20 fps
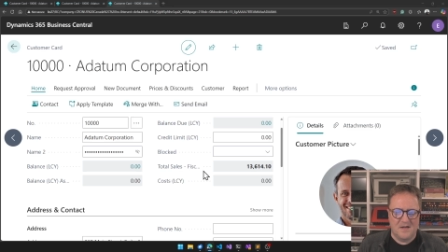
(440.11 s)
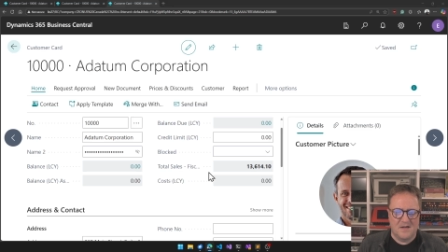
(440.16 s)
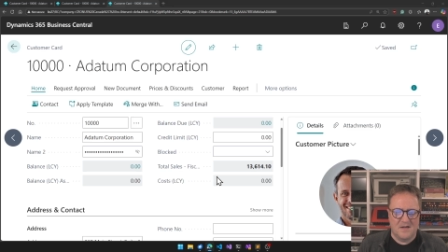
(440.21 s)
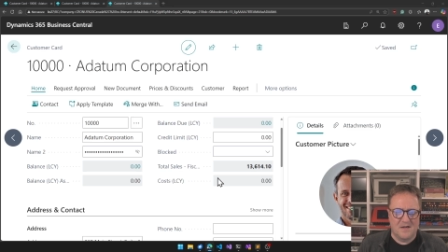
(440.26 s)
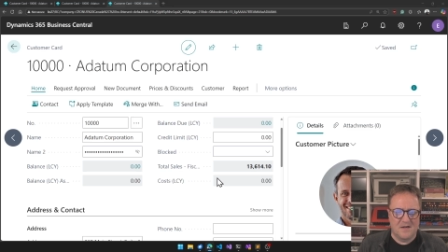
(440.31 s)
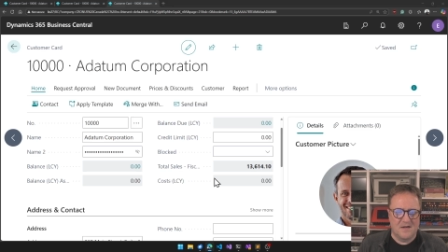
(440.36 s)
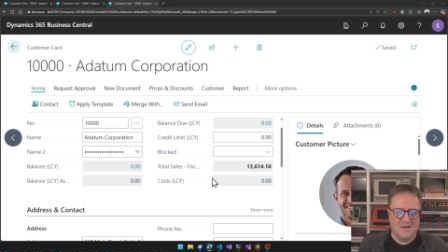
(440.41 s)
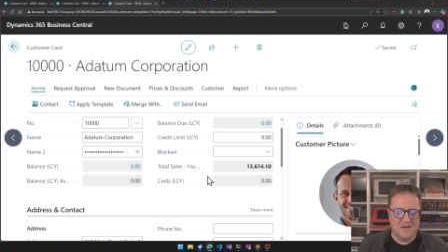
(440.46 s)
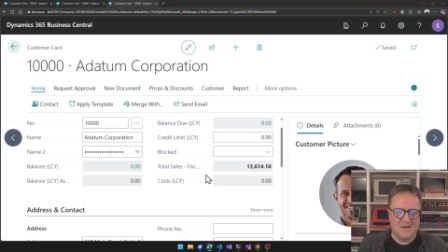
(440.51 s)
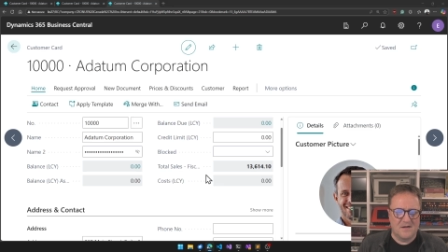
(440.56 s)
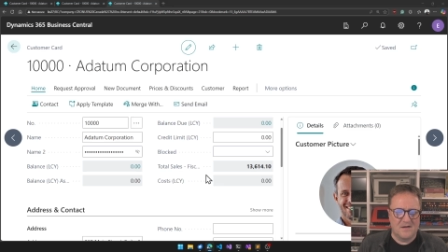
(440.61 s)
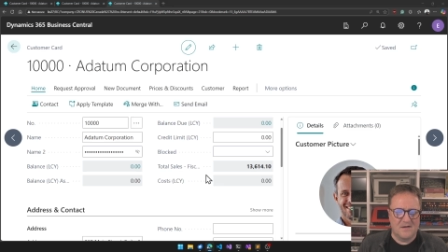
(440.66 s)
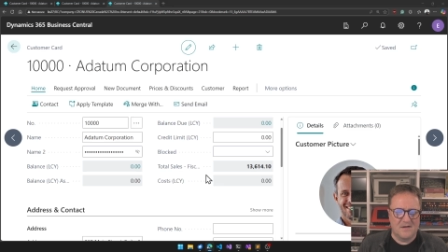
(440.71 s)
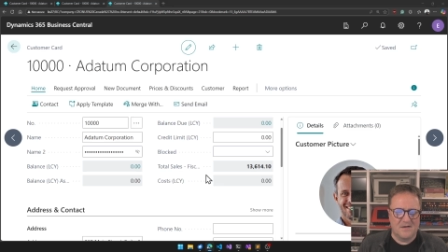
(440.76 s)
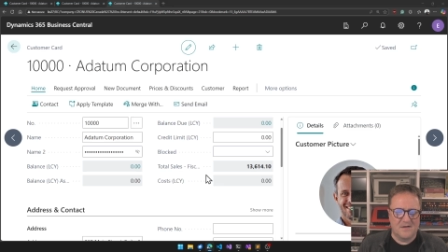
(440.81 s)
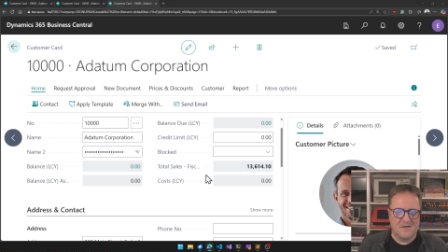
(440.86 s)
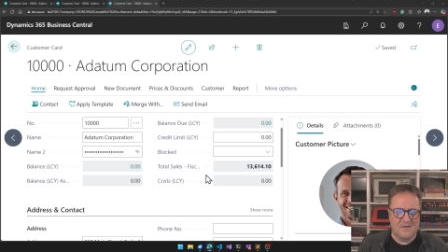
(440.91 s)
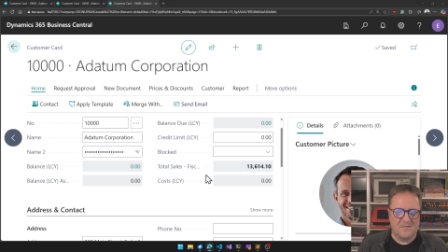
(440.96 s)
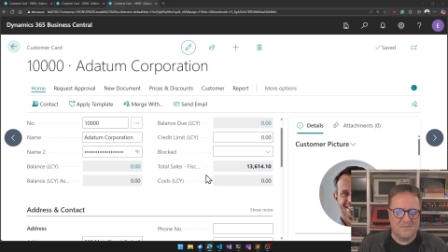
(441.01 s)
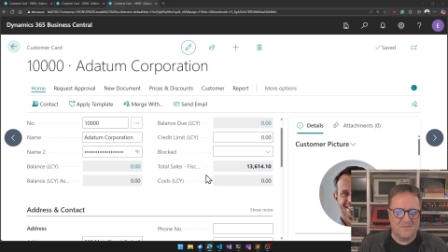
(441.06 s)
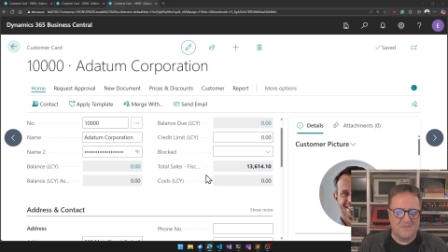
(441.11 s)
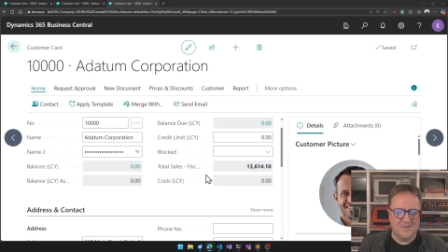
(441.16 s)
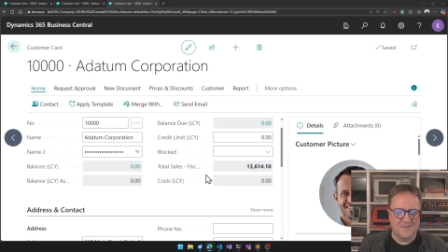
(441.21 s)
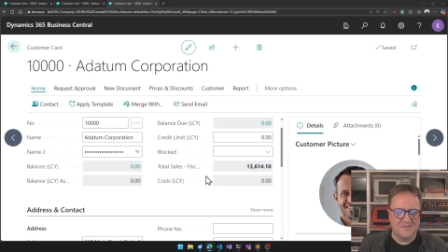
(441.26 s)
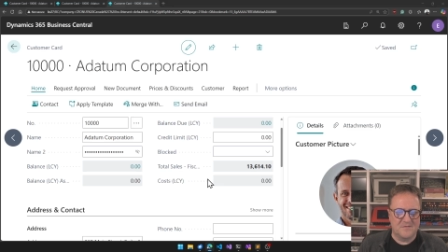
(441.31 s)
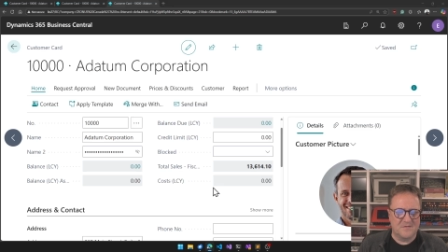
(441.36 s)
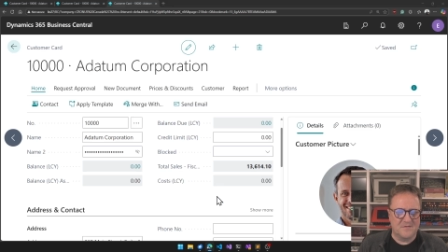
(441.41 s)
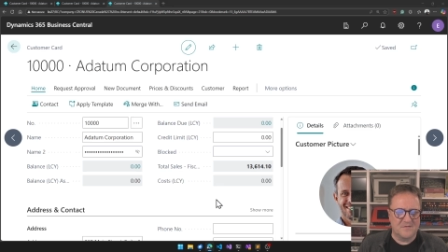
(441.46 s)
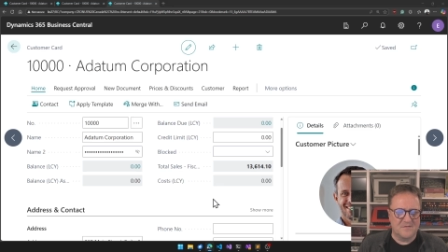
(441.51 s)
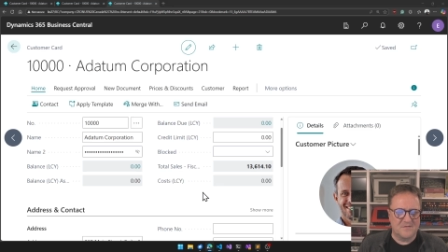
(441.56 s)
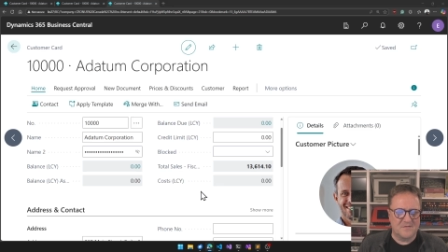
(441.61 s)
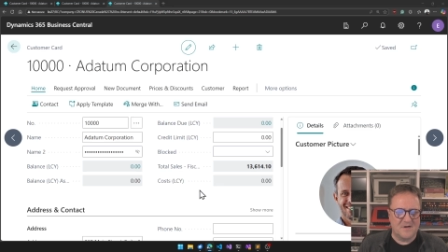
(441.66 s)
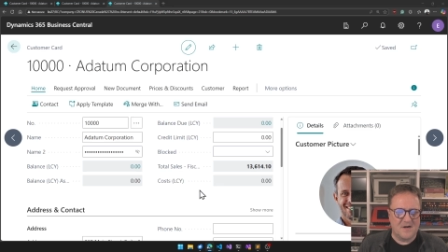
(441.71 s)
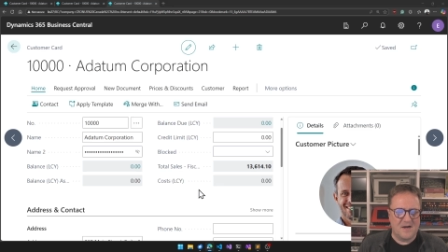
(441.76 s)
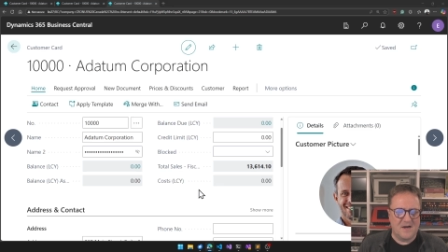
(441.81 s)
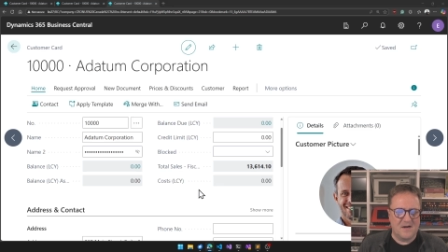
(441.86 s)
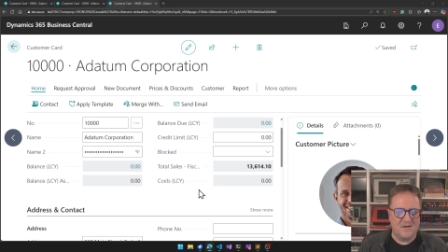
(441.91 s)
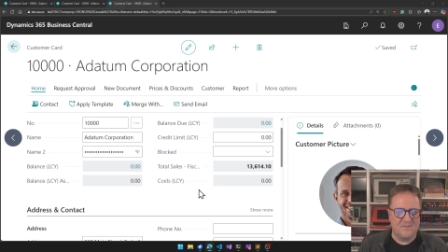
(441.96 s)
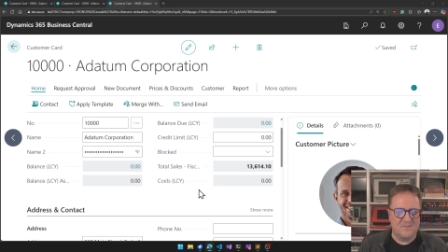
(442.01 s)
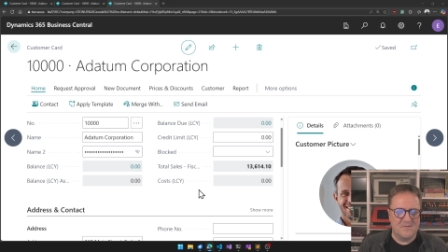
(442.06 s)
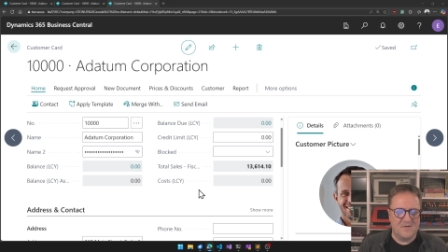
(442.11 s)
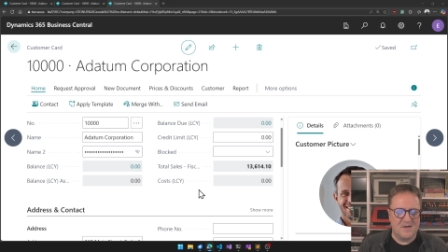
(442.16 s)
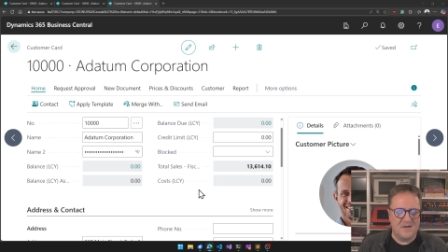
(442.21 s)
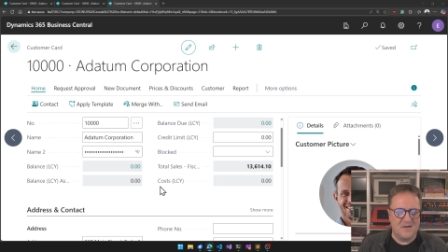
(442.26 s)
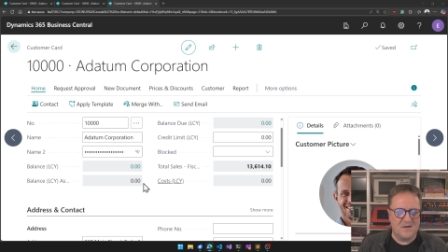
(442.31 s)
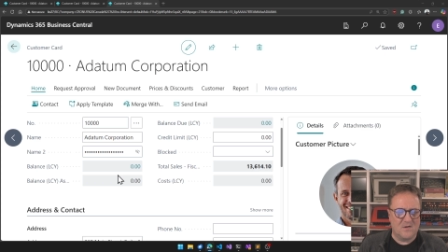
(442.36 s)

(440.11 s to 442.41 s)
uh, for instance? Can we,